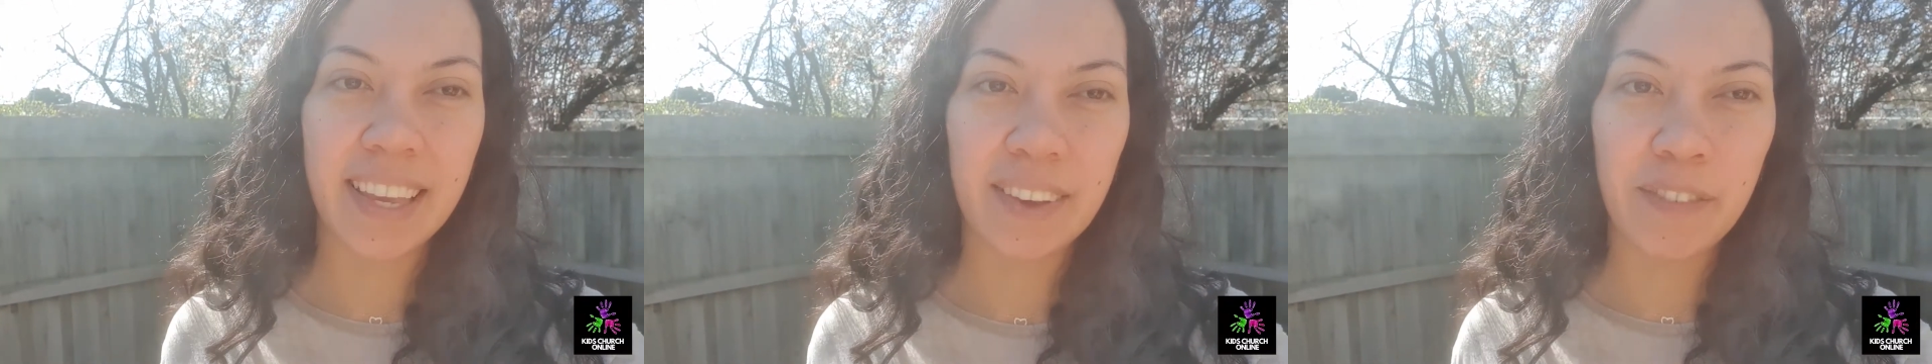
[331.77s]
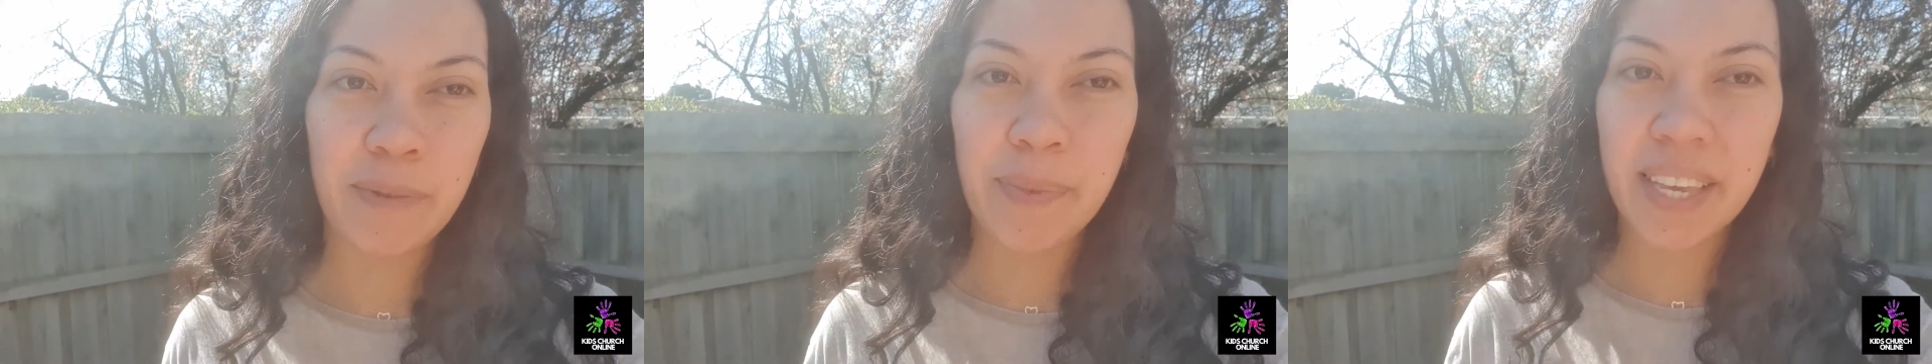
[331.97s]

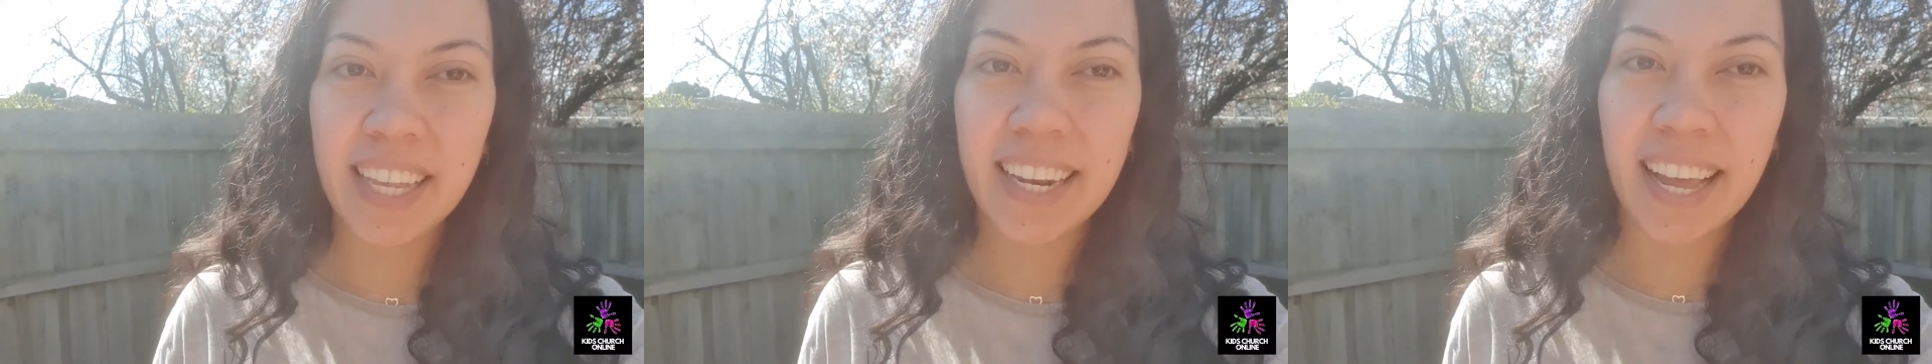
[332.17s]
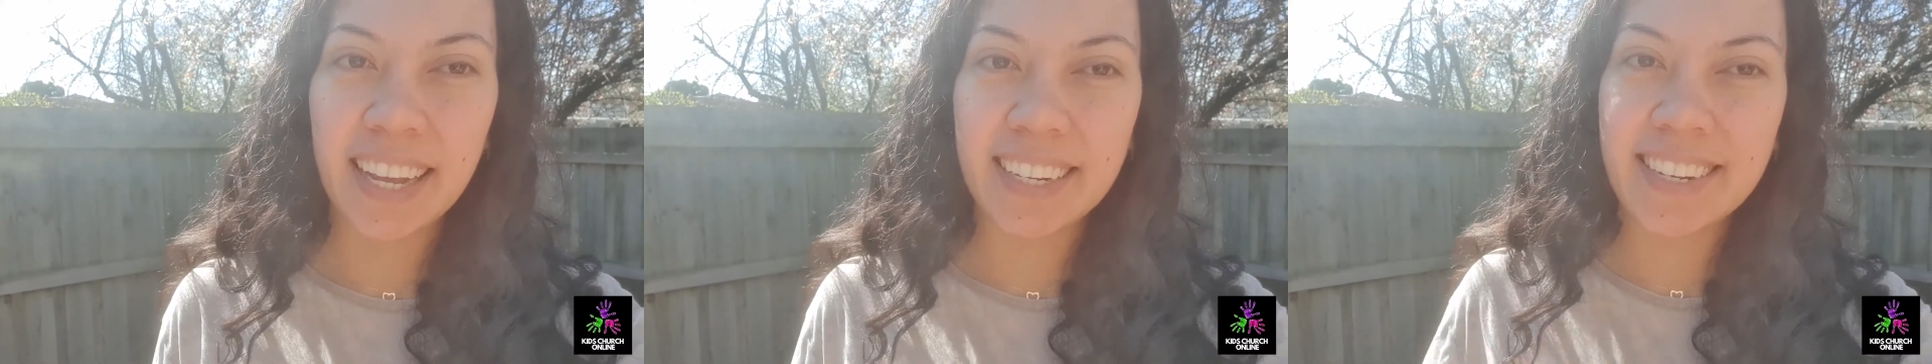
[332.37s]
giving me a
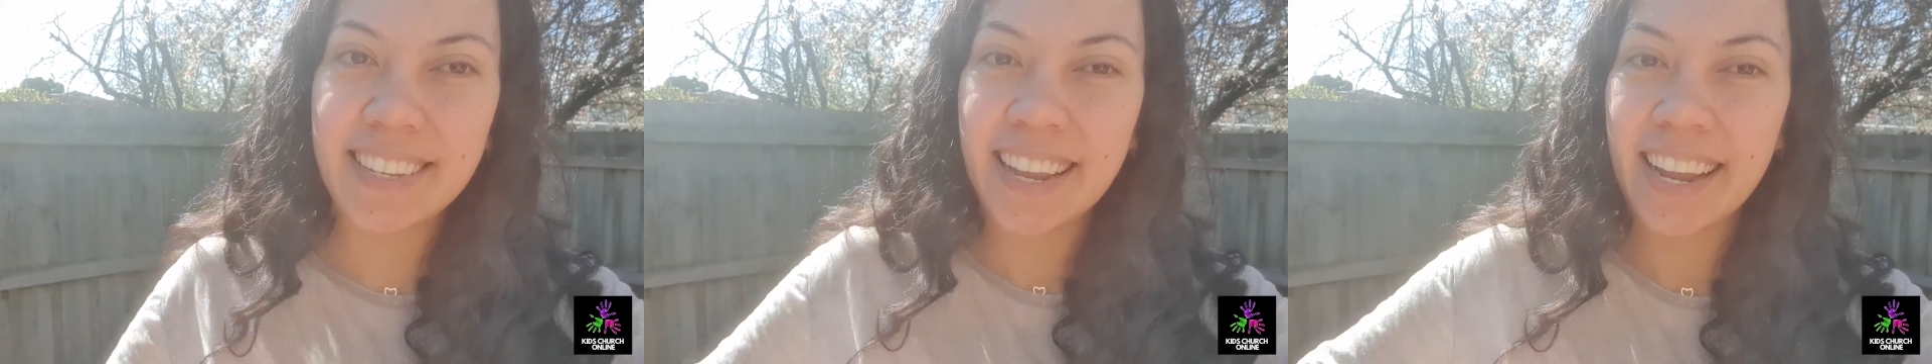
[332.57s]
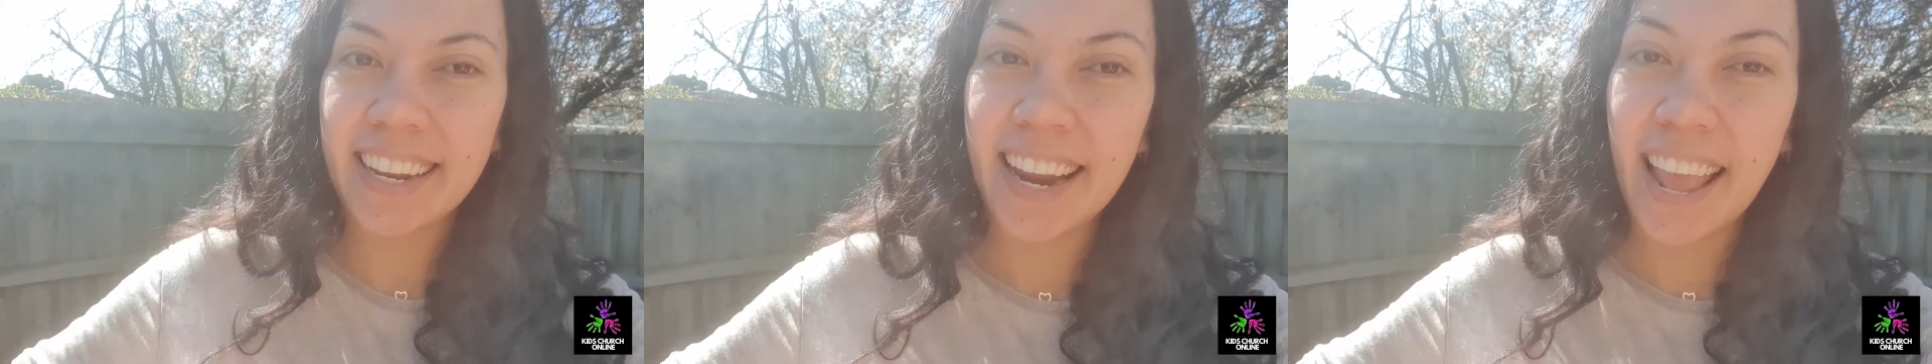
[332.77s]
nudge
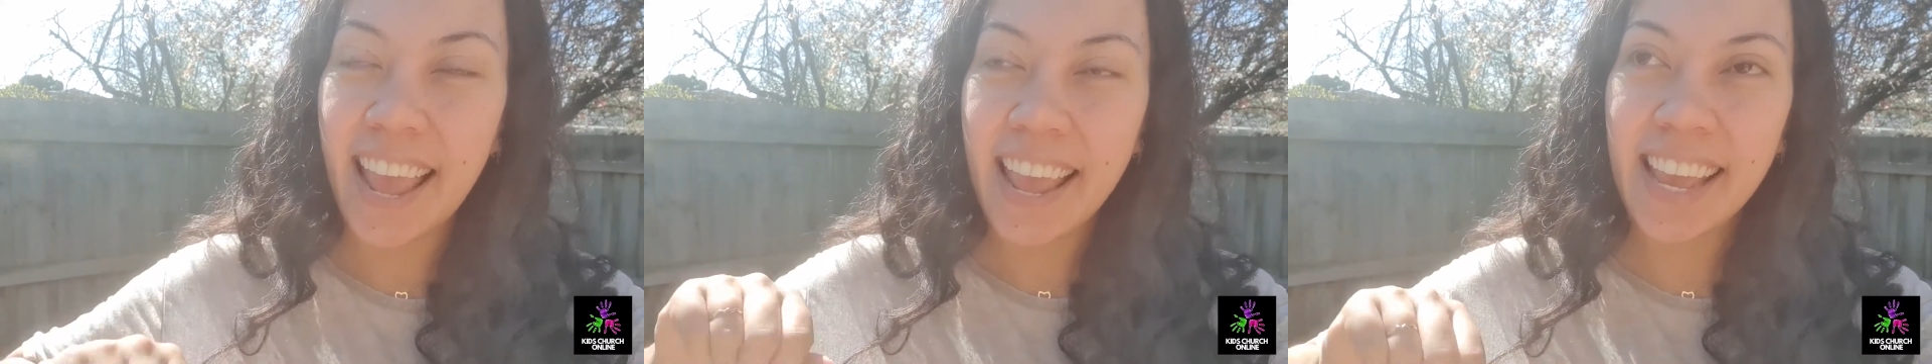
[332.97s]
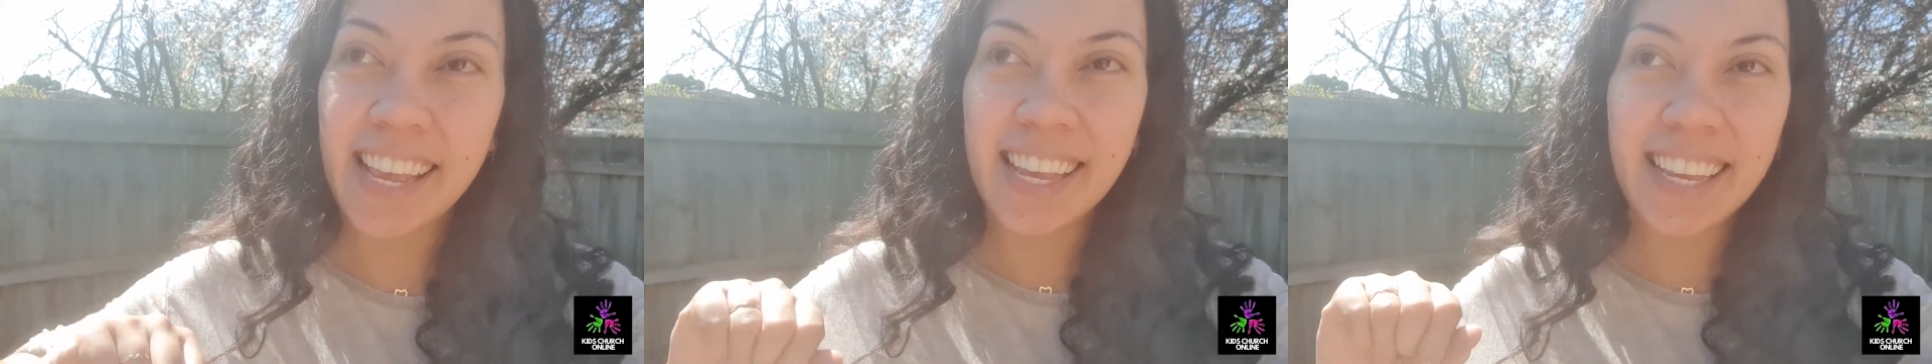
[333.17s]
saying,
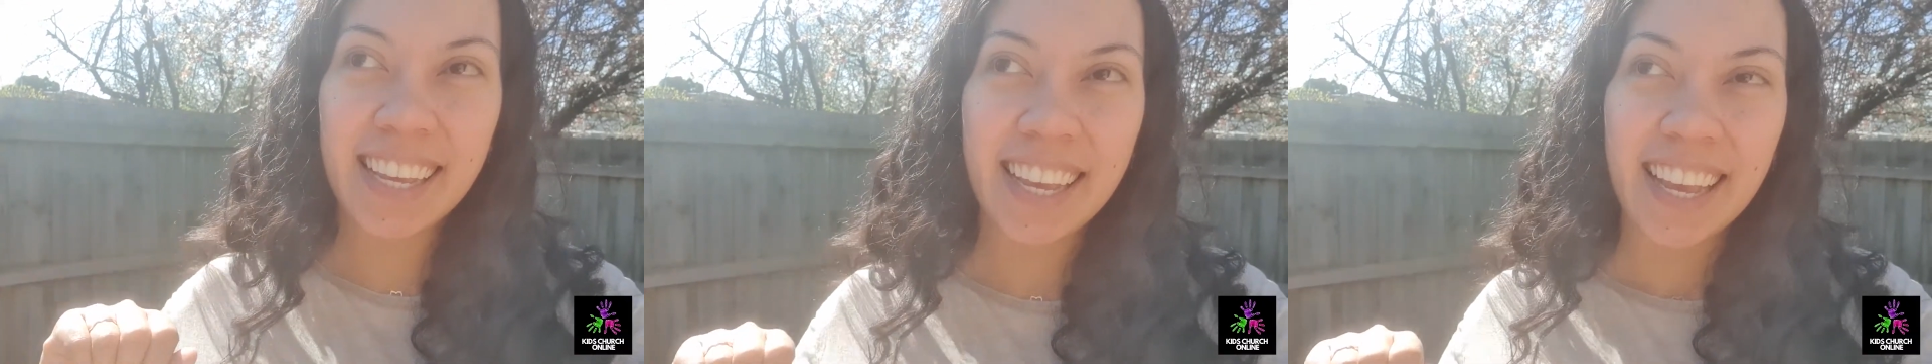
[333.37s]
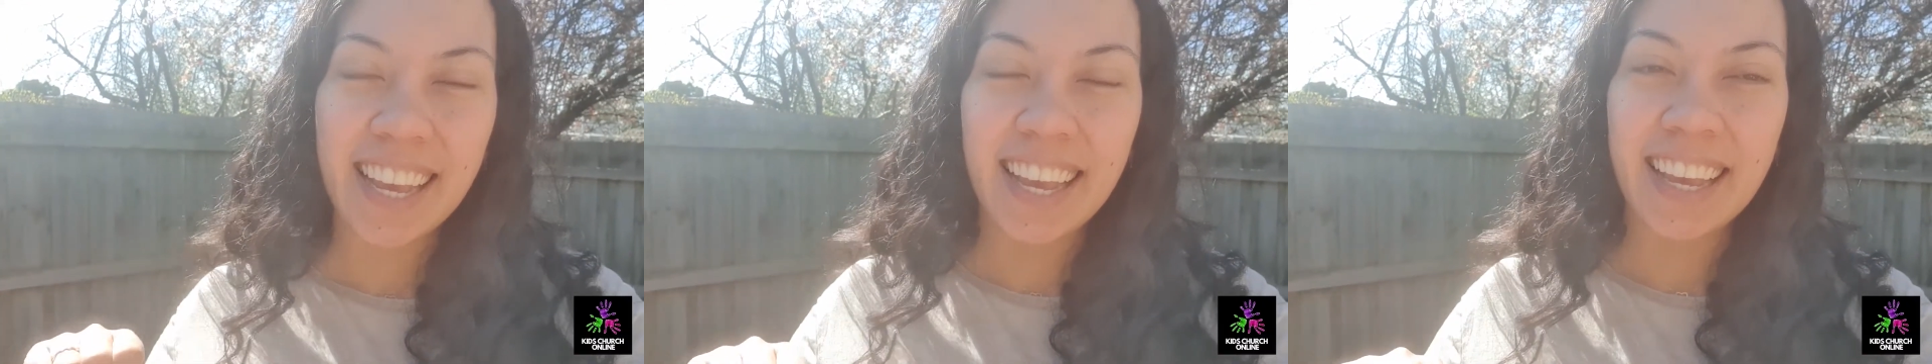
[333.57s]
hey,
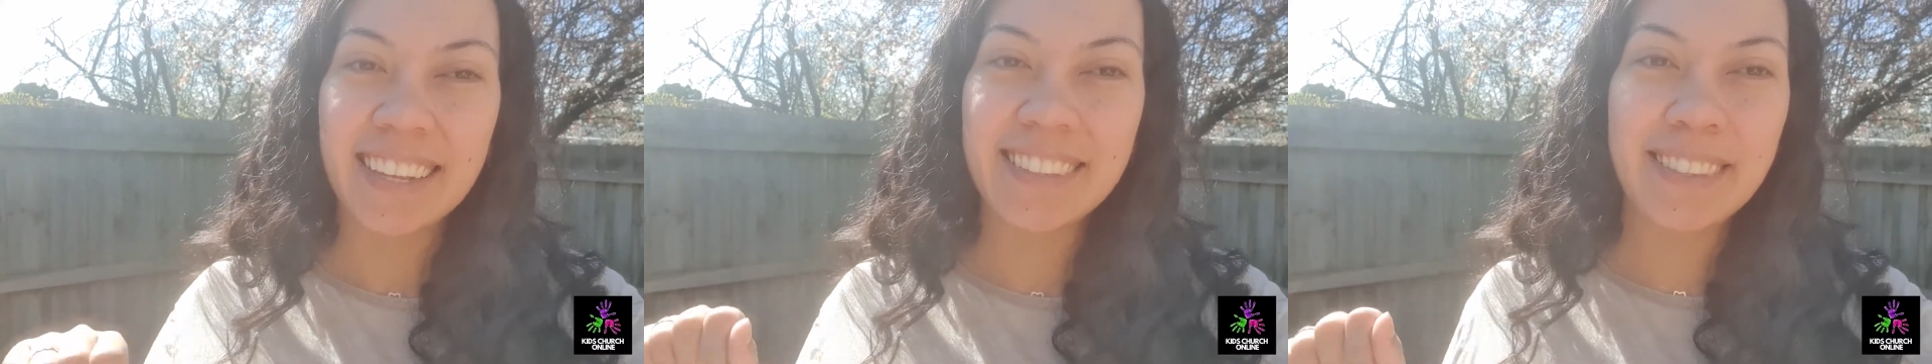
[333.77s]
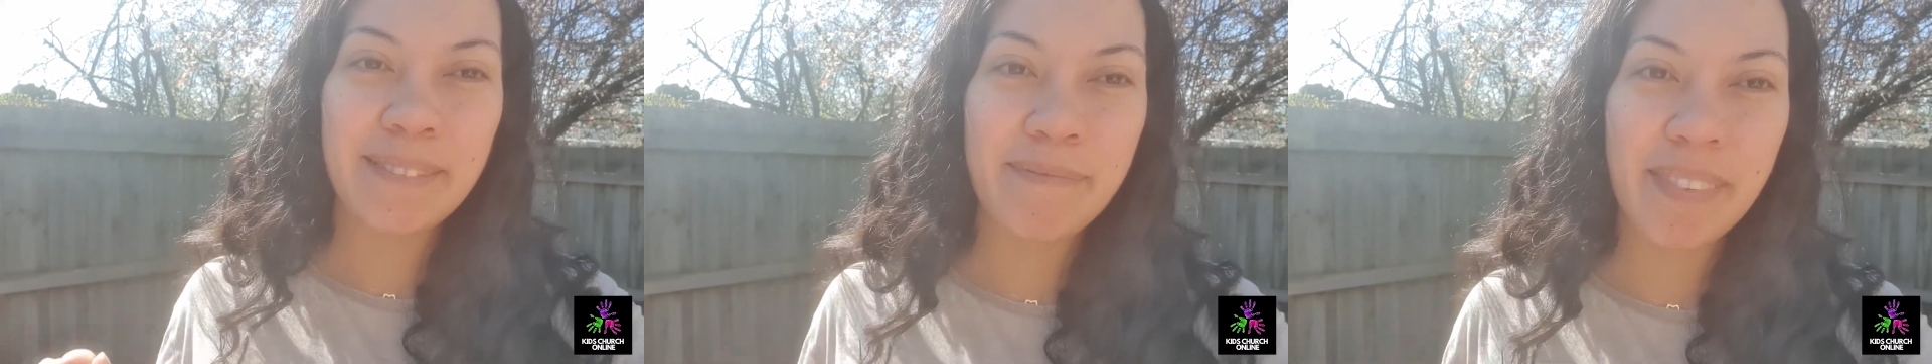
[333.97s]

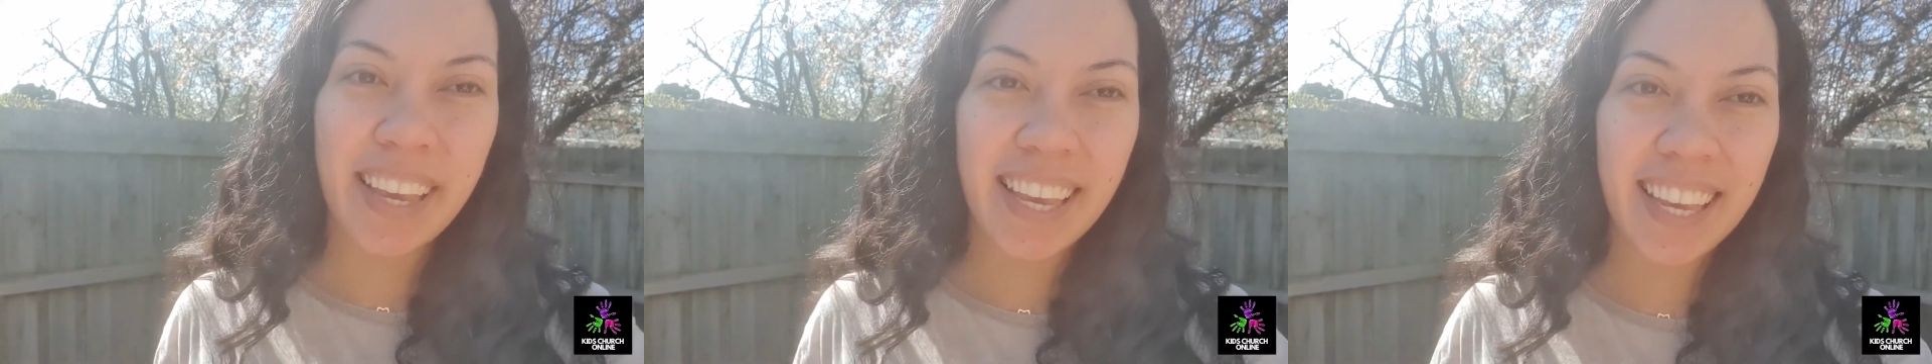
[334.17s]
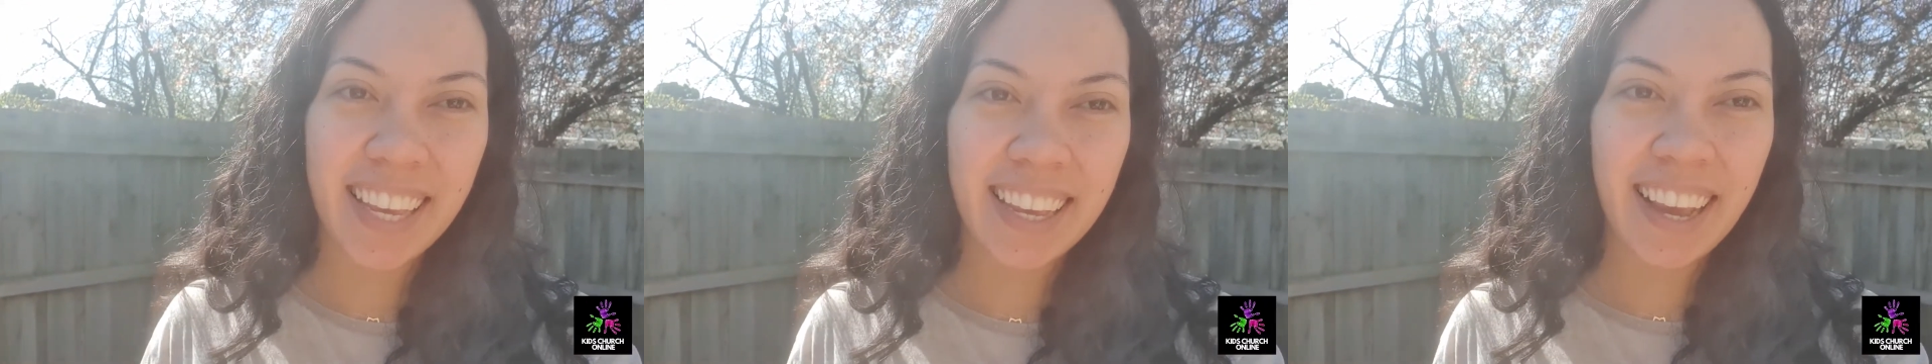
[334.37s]
it's
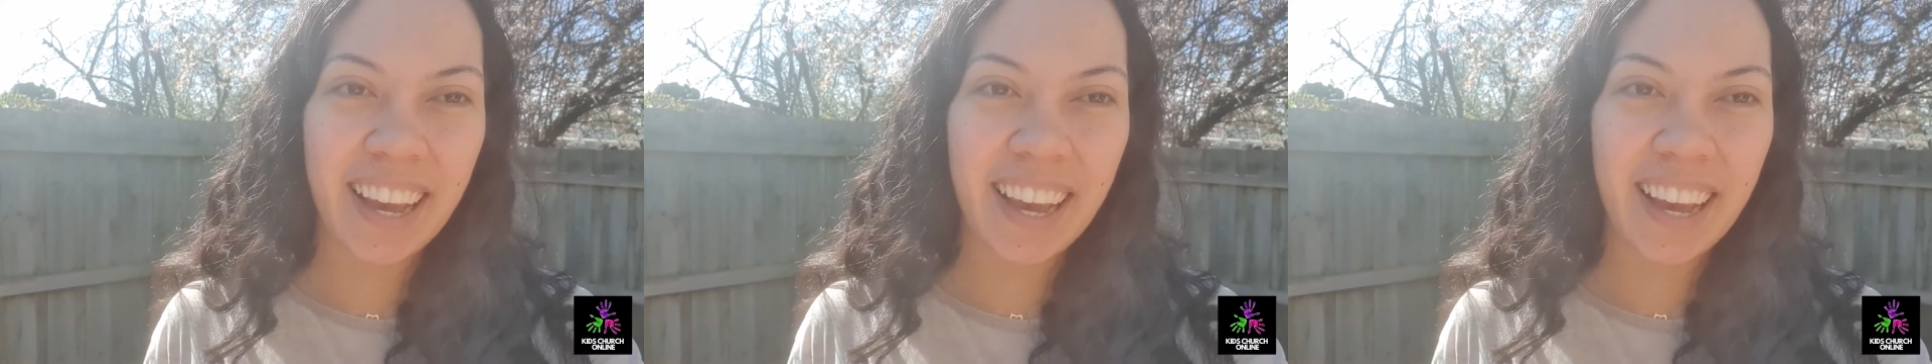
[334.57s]
me.